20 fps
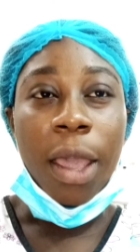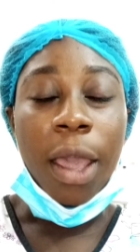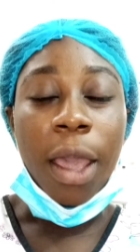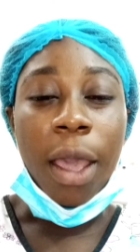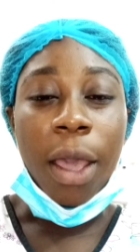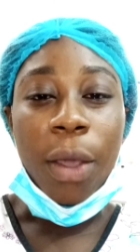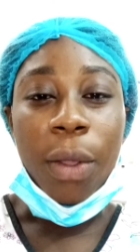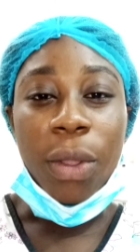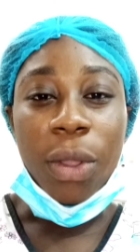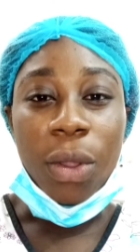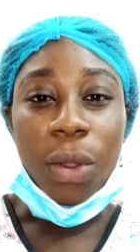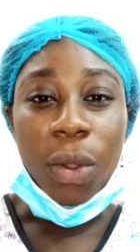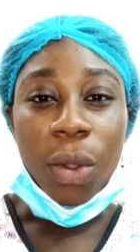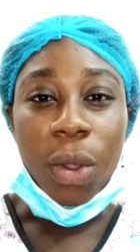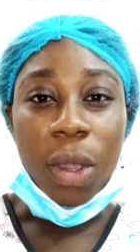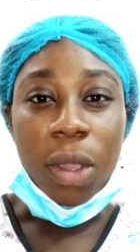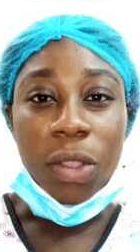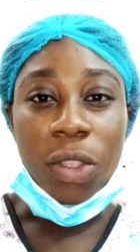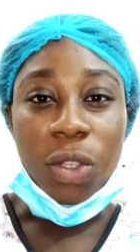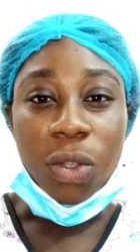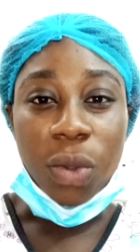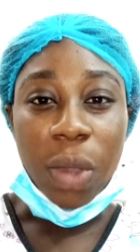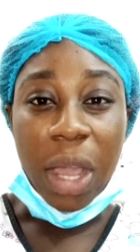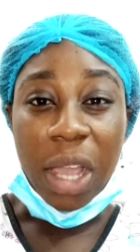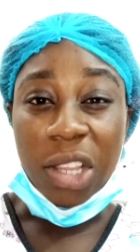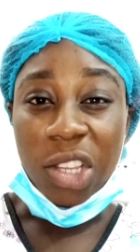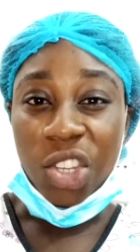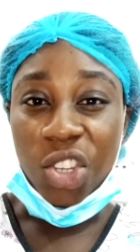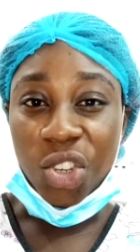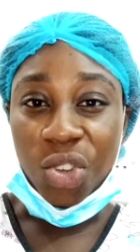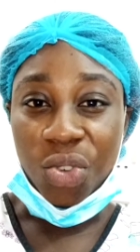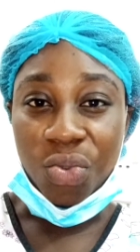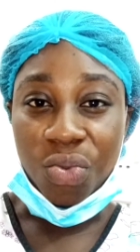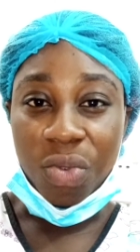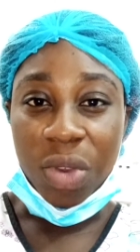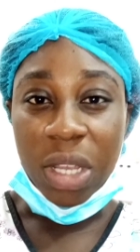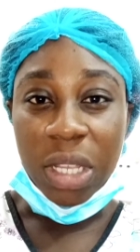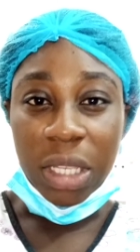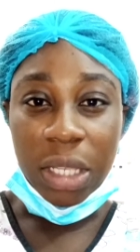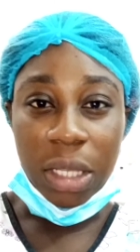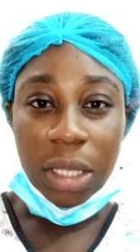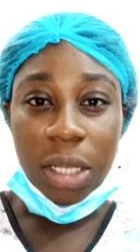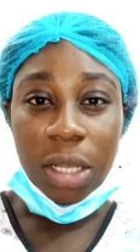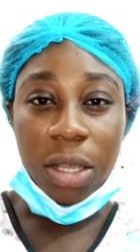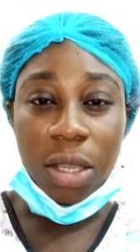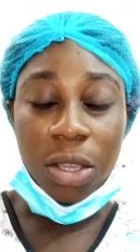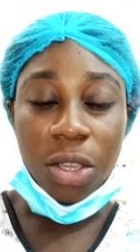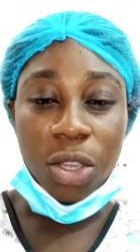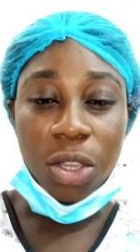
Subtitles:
how you're going to address